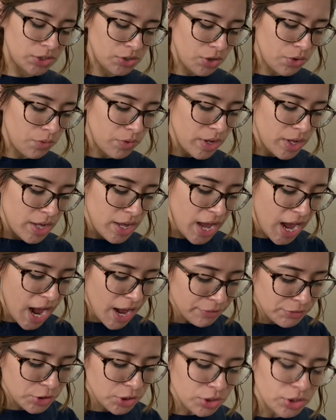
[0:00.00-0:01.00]
So
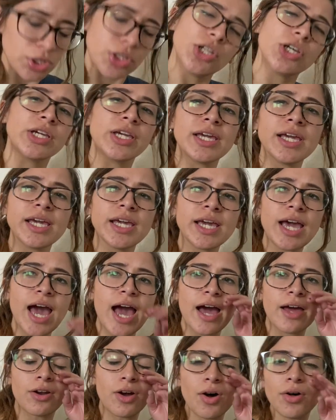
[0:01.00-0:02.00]
after looking
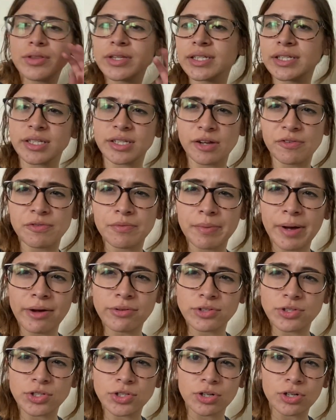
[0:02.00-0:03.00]
at all this stuff
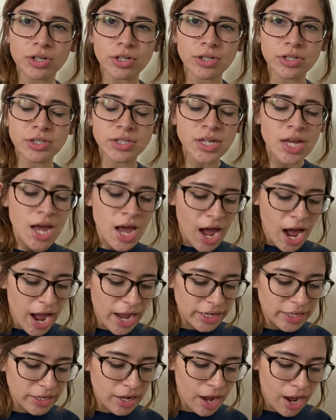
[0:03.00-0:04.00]
about stars,
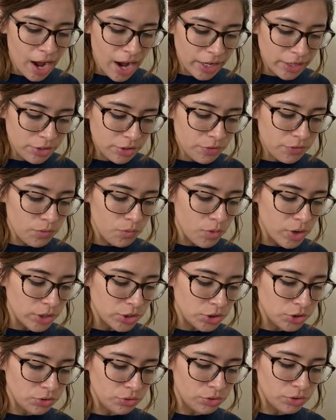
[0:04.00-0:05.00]
I kind of
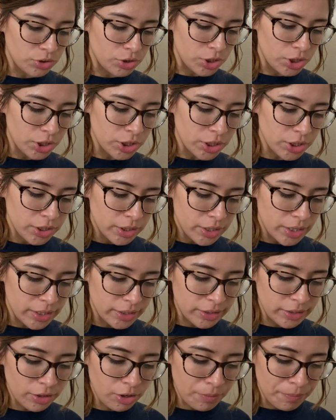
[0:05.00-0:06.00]
want to look a
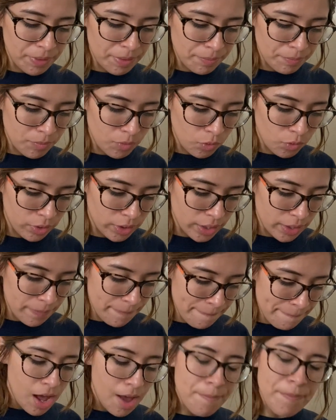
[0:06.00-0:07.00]
little bit more
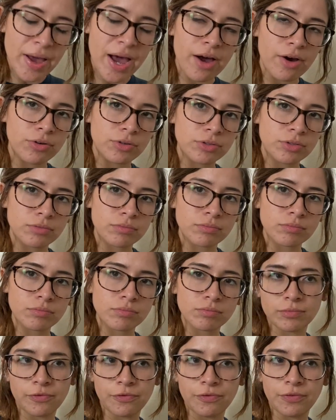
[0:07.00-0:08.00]
about
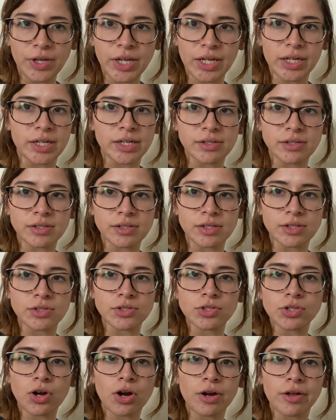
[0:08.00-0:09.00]
Venus, the
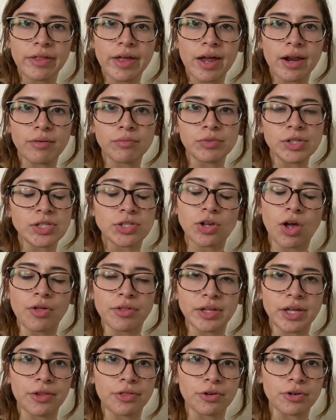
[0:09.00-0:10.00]
star that we saw
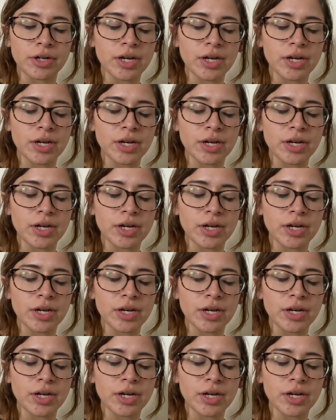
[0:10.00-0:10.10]
the other